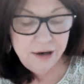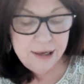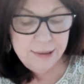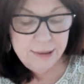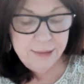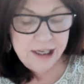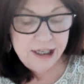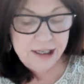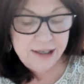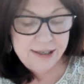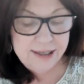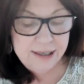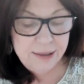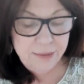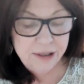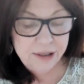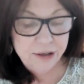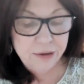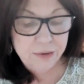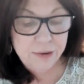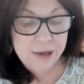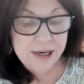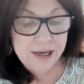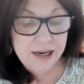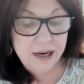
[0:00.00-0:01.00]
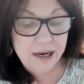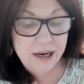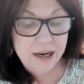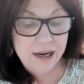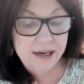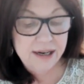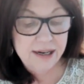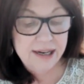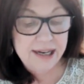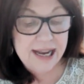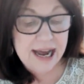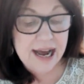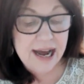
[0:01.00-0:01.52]
Let me see what's going on.
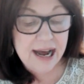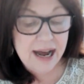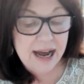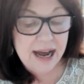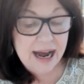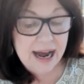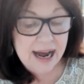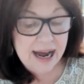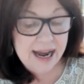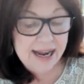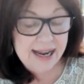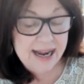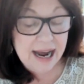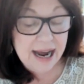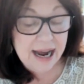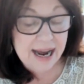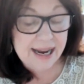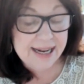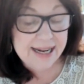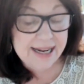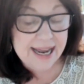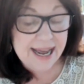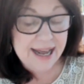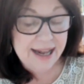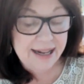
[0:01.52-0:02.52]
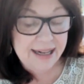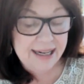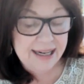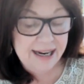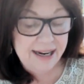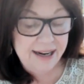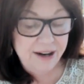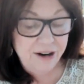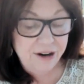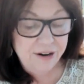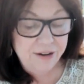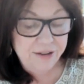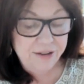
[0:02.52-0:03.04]
Yeah, hi Kelly.